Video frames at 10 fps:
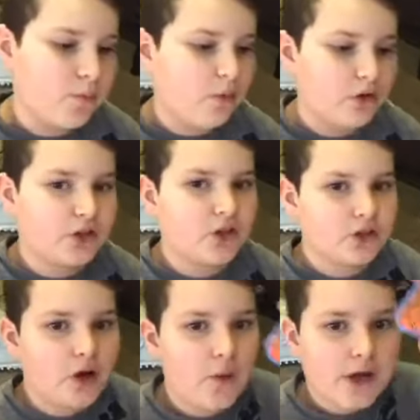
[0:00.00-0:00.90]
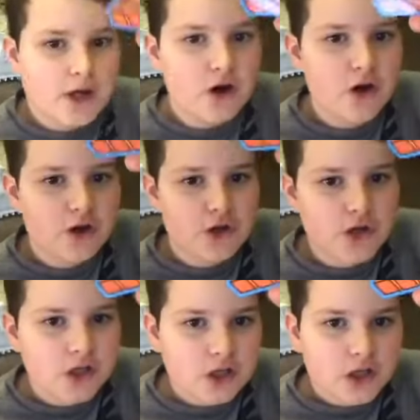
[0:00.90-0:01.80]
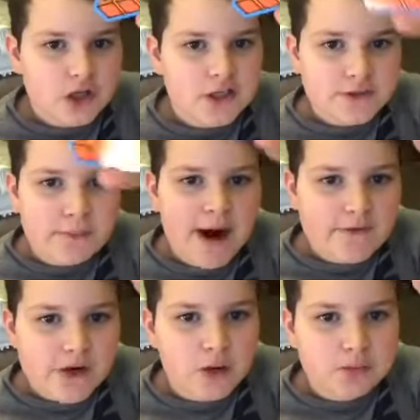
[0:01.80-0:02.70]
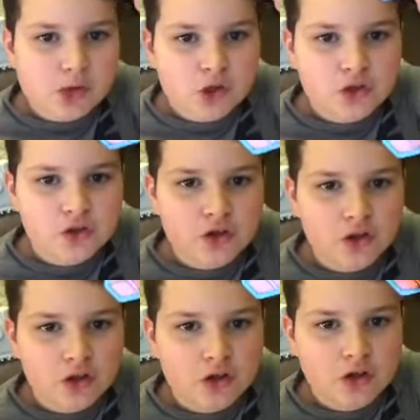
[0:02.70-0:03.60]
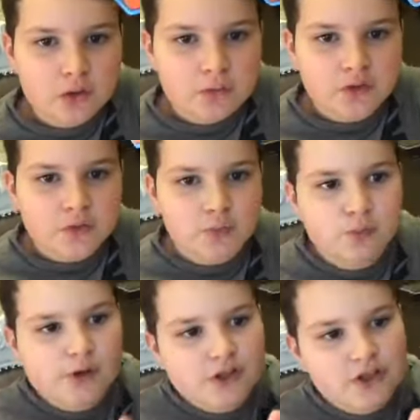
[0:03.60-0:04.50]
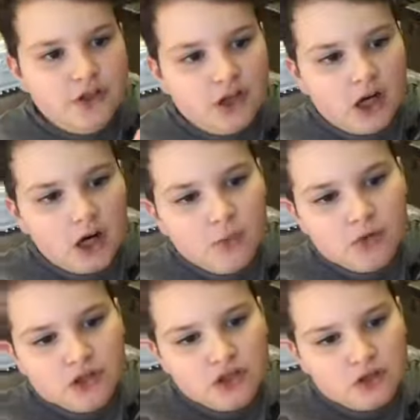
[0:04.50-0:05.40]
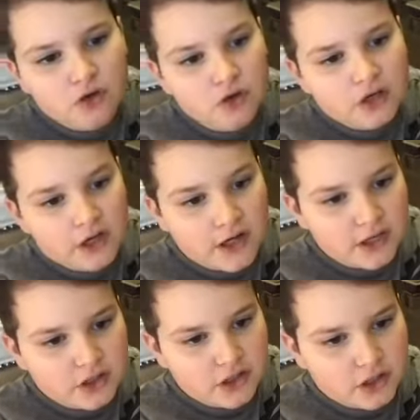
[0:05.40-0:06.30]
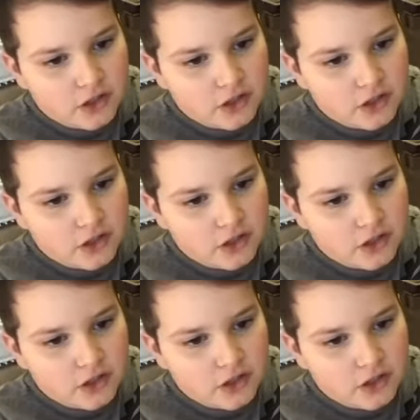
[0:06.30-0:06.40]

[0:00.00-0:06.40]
What is going on? It's Mario blocks. But how is it all connecting?